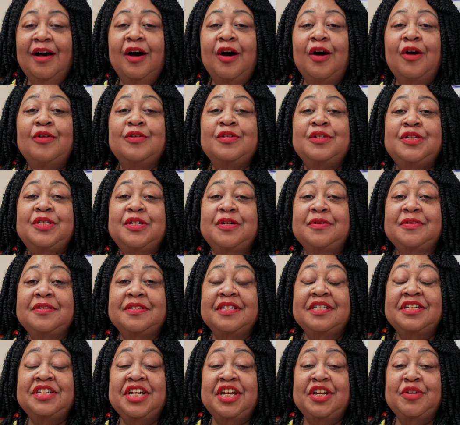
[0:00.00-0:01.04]
On
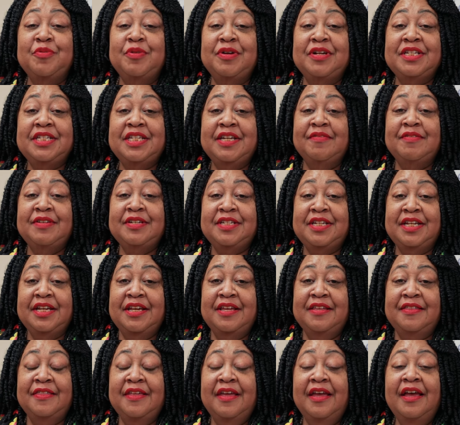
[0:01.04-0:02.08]
Tuesday, January
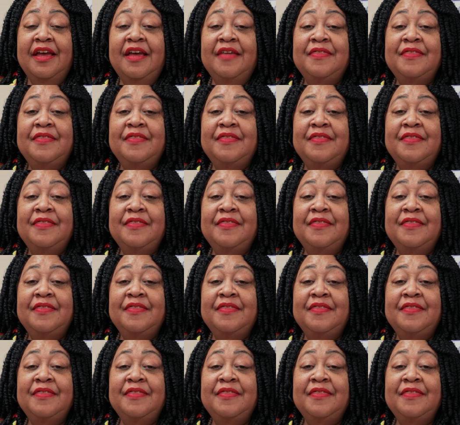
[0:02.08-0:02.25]
seventeenth,